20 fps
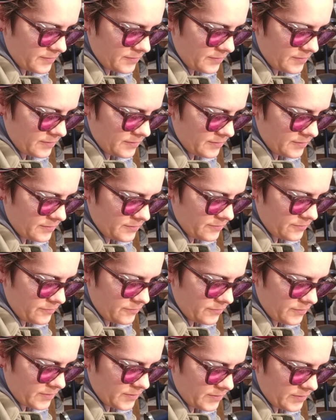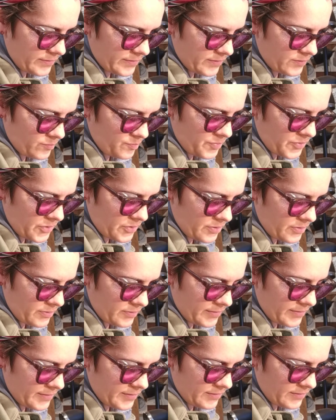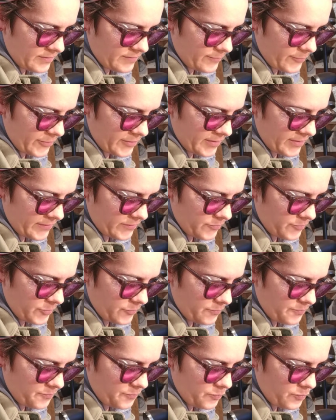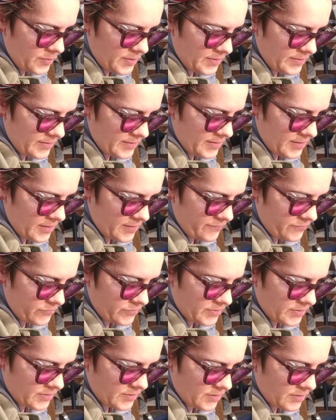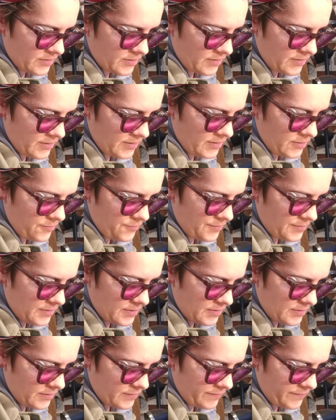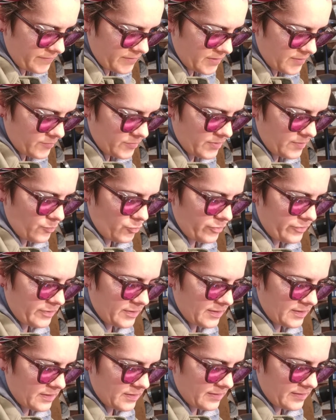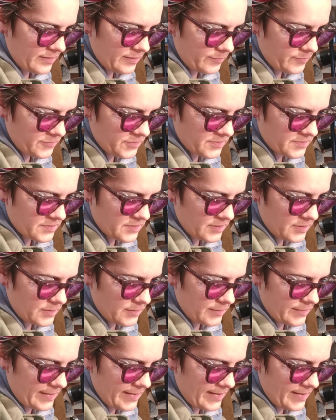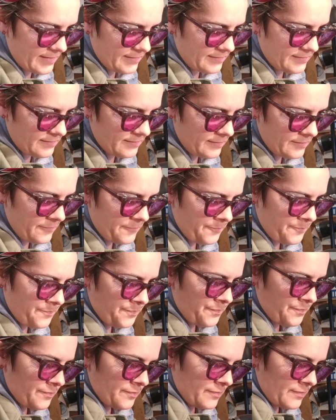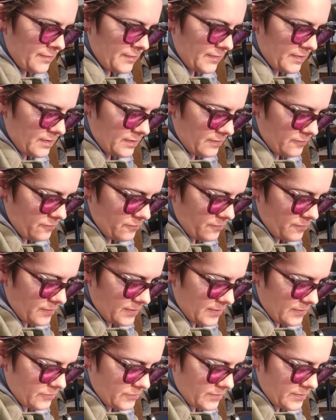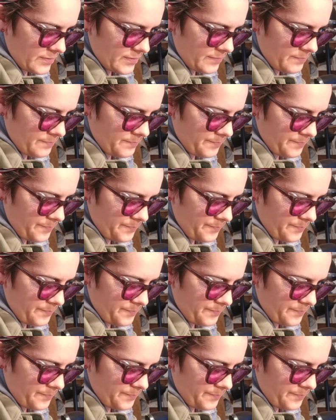into a little ball, and at this point I have to be really careful not to get the earring in the flame any more than I can help, just the glass. And I round it up.